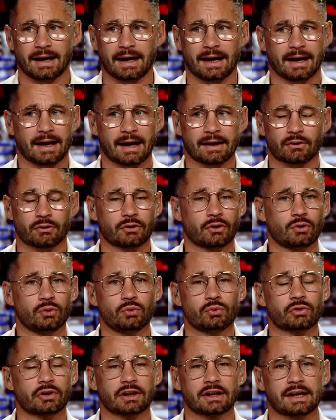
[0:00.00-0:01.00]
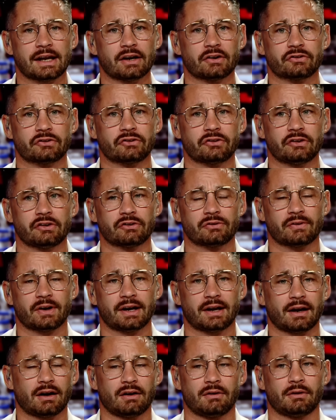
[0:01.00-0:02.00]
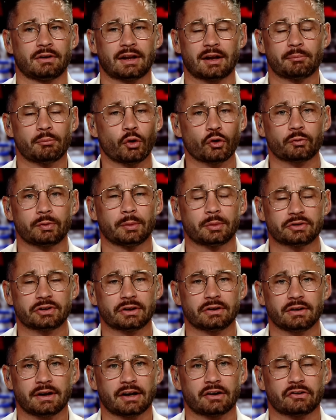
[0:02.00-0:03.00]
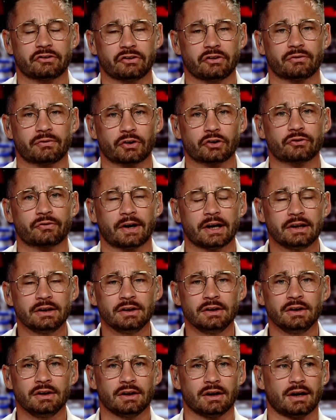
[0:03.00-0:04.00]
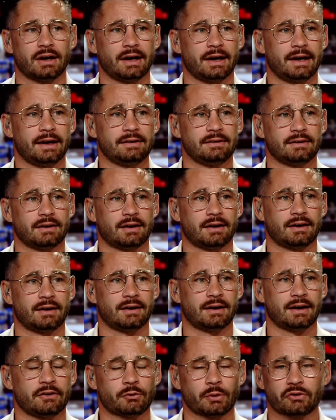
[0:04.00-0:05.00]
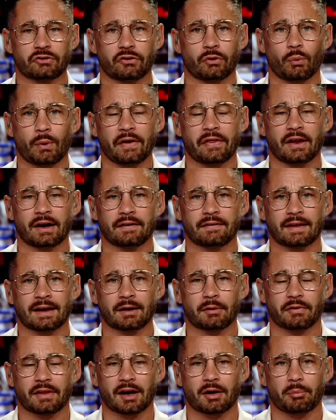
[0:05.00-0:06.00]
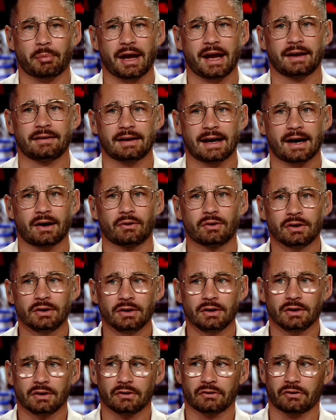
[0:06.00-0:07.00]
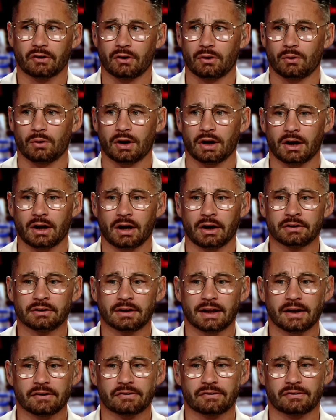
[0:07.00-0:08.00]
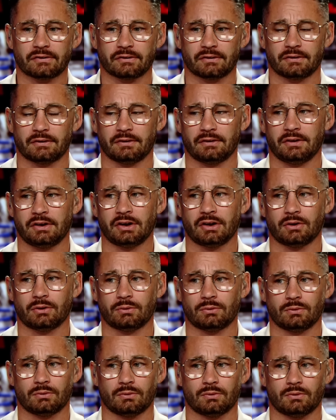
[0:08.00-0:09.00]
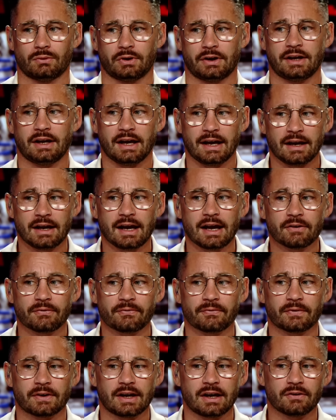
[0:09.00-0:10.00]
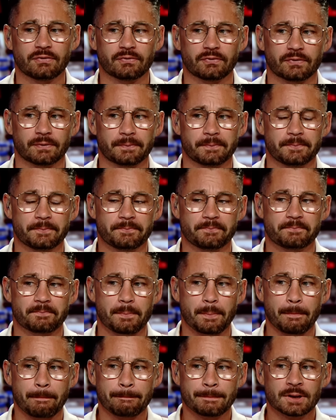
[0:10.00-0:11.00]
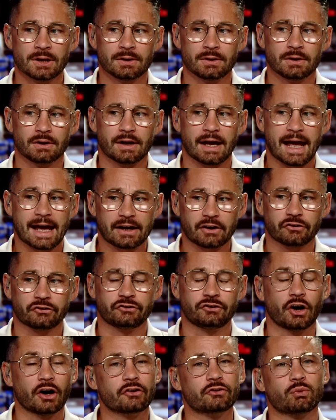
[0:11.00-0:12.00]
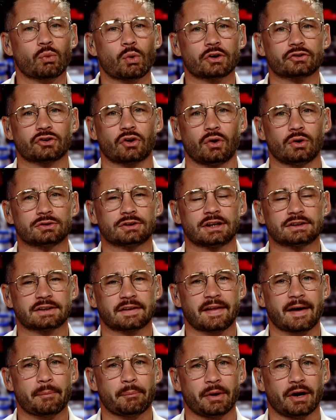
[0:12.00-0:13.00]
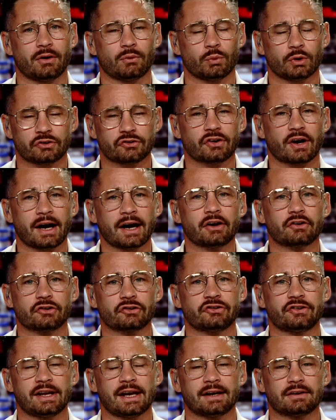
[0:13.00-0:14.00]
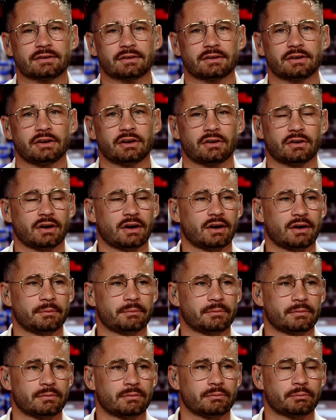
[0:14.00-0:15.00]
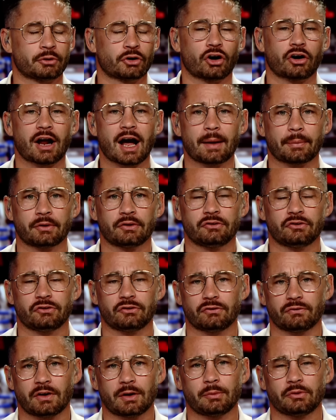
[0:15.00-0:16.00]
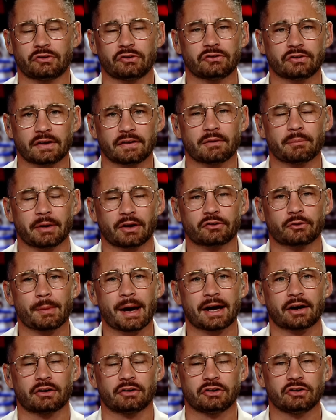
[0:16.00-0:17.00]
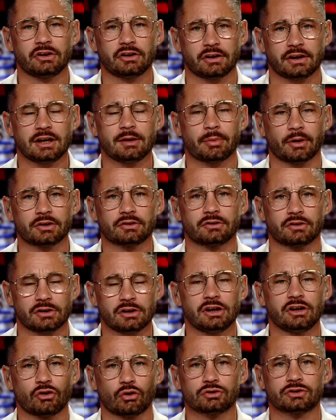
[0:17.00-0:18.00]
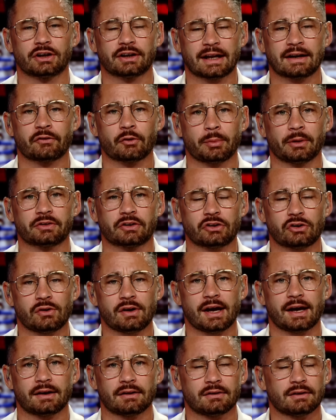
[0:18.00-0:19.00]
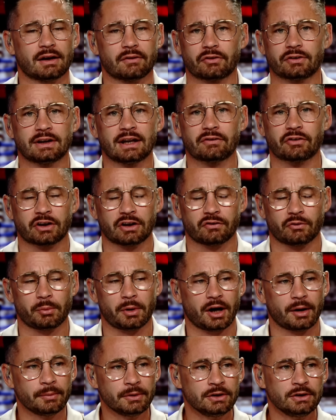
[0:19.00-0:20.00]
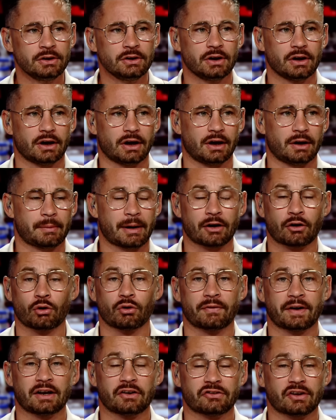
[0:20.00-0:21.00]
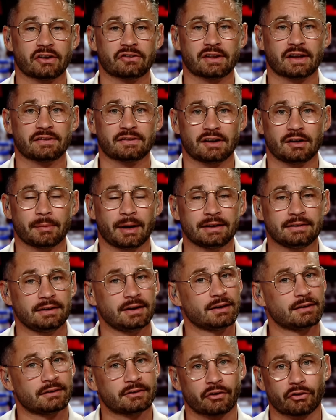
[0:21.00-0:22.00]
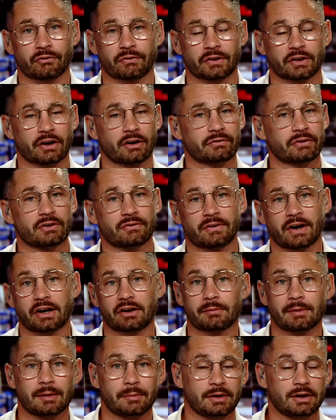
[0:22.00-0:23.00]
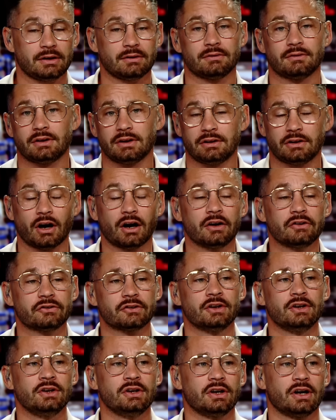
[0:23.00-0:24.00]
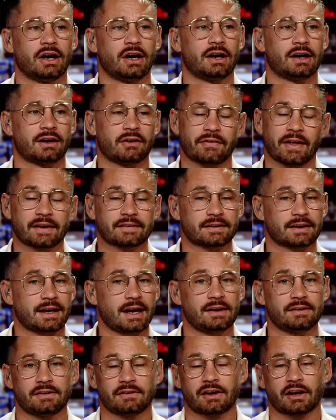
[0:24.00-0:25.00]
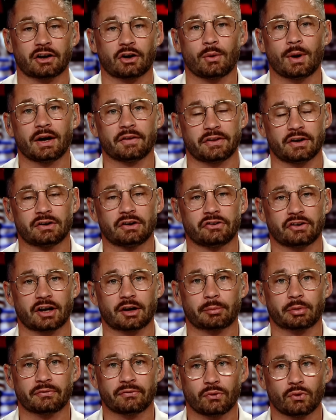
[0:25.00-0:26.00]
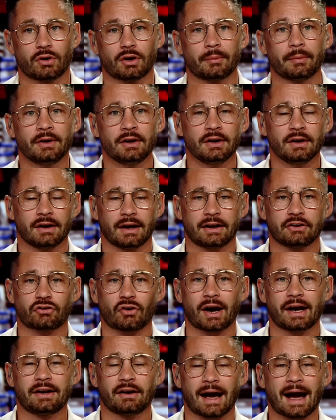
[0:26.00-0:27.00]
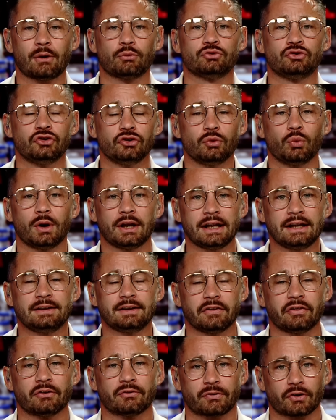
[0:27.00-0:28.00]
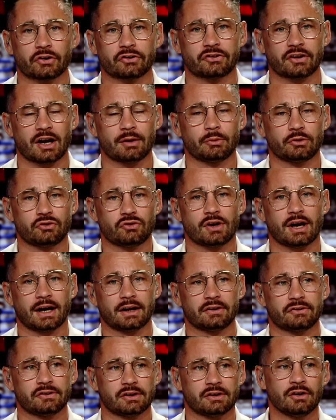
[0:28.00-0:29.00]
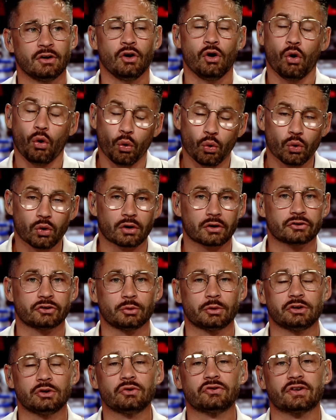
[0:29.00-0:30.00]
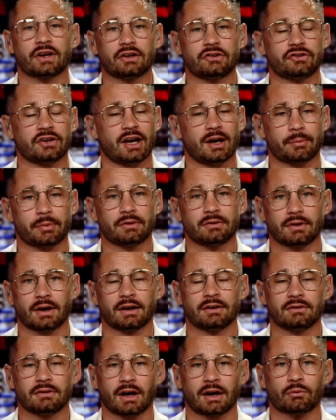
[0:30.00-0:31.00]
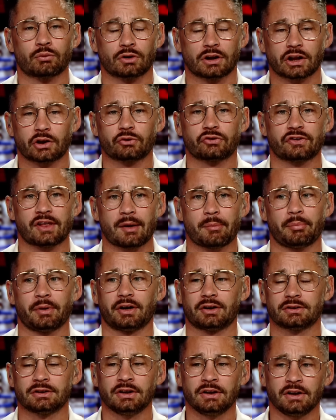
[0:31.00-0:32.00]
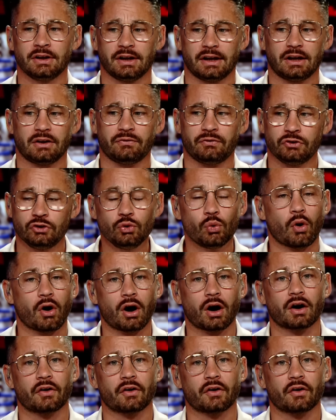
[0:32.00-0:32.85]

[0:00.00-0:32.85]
I don't know who really cares to see this fight. Most people didn't care to see the first fight. and especially the way that it panned out. So unless, you know, if Ennis does want to hold on to that belt, which I understand, you know, Bernard Hopkins famously said the belts matter, and you need to keep on, you need to hold on to every belt that you get and never give them up. I don't know if Ennis has that same idea, another Philadelphia fighter, maybe he does. And if that's the case, he's got to go out there and he's got to perform and try and outdo what he did the first time with Chukhadzhian. Or do what you said, champ, and relinquish that belt. If you